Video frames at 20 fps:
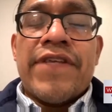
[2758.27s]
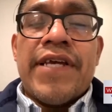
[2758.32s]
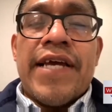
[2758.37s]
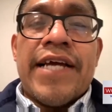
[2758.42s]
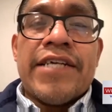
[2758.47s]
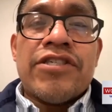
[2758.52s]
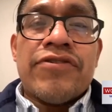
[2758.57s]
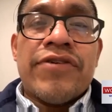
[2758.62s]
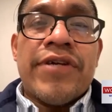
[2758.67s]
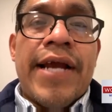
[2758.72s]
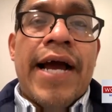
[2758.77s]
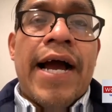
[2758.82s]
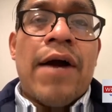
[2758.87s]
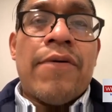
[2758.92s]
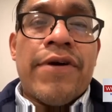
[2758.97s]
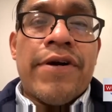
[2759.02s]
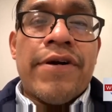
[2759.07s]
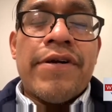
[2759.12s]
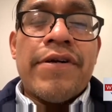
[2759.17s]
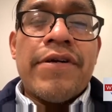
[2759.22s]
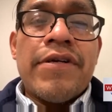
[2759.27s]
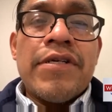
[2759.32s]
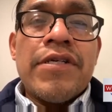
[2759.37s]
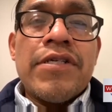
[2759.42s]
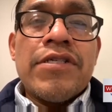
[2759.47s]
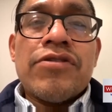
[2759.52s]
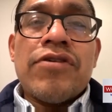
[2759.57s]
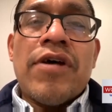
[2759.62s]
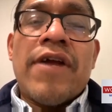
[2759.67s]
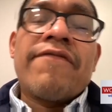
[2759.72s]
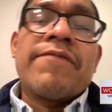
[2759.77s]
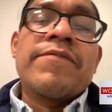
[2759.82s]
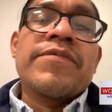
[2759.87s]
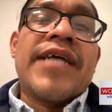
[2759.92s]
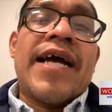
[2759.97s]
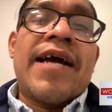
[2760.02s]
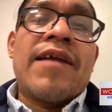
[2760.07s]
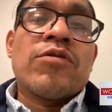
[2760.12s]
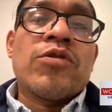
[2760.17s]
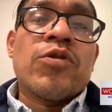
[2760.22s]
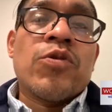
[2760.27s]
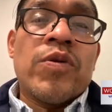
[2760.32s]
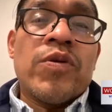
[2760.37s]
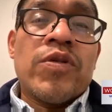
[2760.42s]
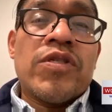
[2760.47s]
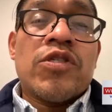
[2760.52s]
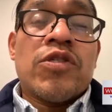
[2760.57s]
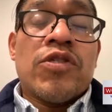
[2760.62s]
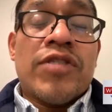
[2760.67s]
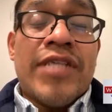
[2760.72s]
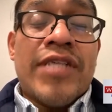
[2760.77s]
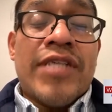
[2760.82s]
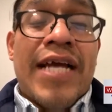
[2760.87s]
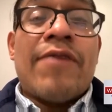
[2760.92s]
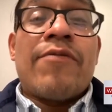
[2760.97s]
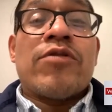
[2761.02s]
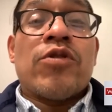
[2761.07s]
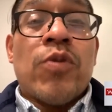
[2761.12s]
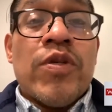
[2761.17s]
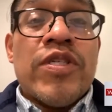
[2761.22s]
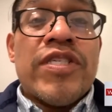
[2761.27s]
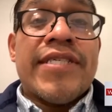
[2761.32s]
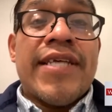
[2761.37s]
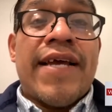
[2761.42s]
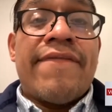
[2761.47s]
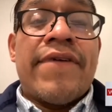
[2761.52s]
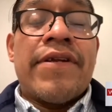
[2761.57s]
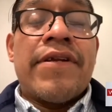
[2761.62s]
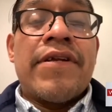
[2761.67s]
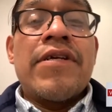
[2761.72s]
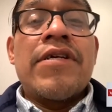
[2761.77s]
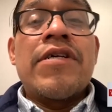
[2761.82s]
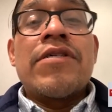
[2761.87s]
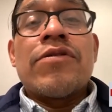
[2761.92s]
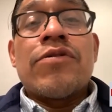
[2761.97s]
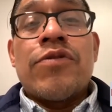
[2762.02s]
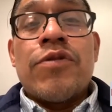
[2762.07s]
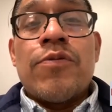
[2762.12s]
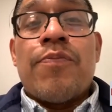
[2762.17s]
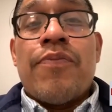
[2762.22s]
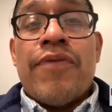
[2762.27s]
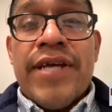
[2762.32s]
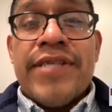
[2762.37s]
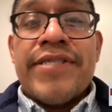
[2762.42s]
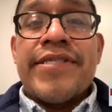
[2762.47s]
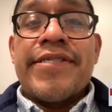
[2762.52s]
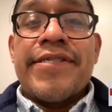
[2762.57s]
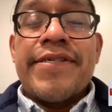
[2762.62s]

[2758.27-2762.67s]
extra an hour, starting from January 27 to the present.